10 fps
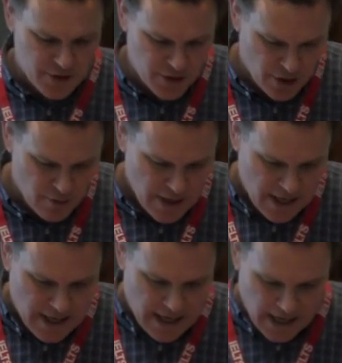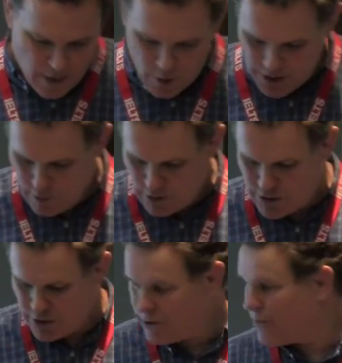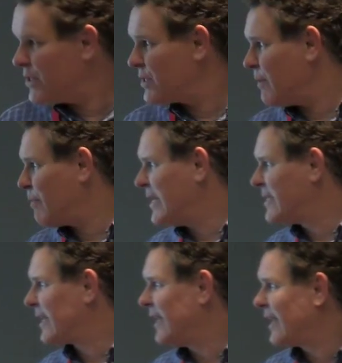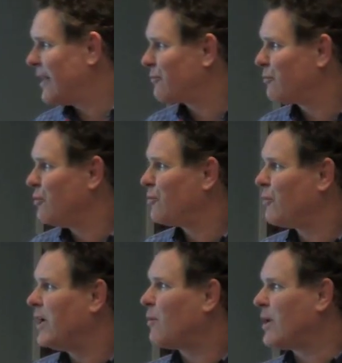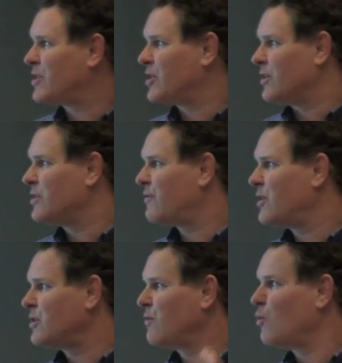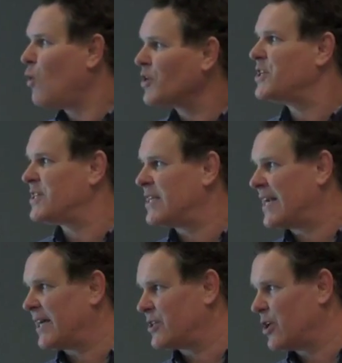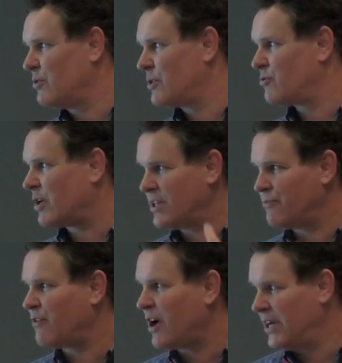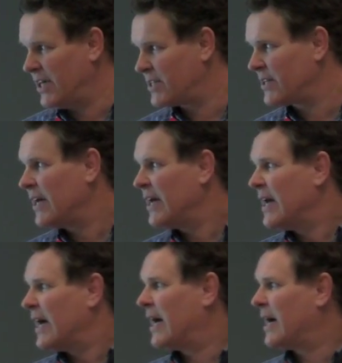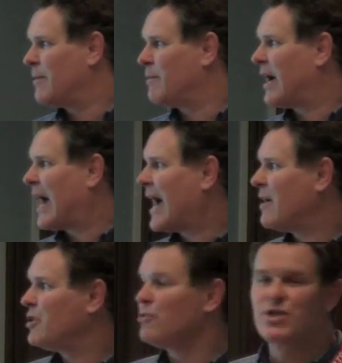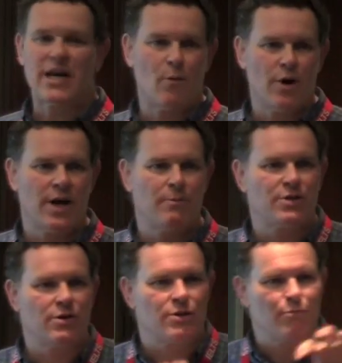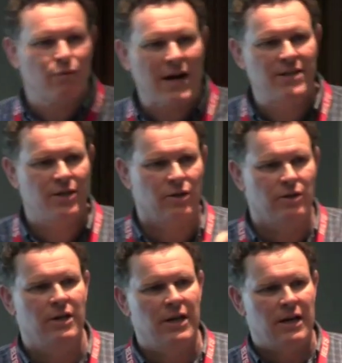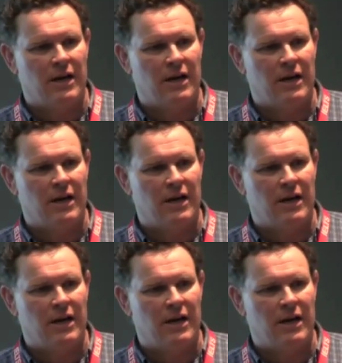So what I want to do is basically get through three questions. First of all, what is an anecdote? Try and define it. How do you set one up? So some practical